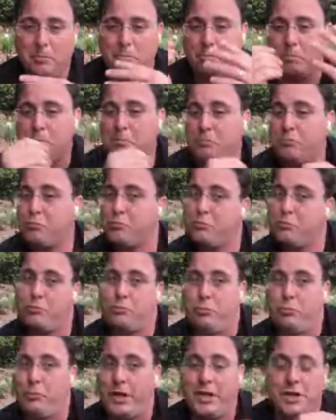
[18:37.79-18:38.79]
I'm
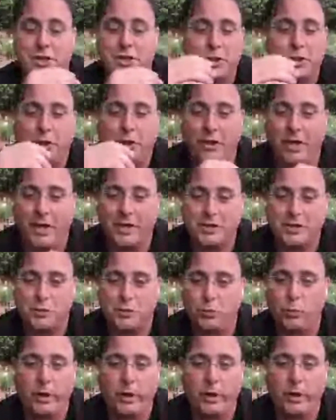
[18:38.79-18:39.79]
pretty sure you're not
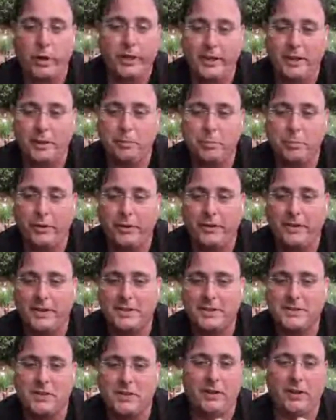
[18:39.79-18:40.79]
just willy-nilly pulling
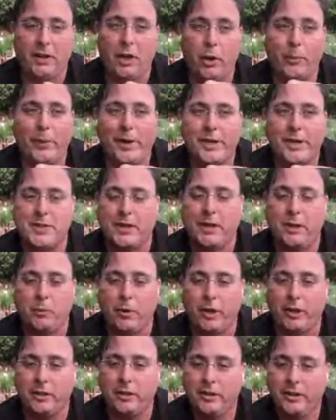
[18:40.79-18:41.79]
things into the OS
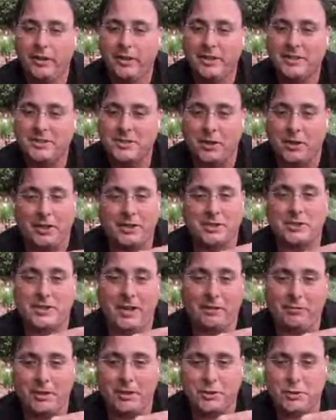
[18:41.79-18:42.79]
anyway. So like, it's
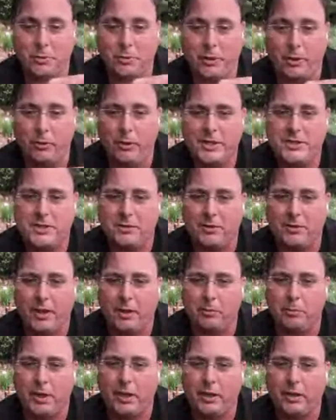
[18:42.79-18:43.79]
definitely true in OS
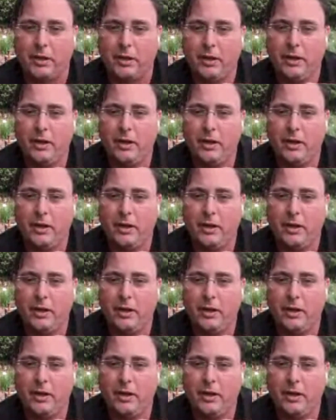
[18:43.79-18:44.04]
development.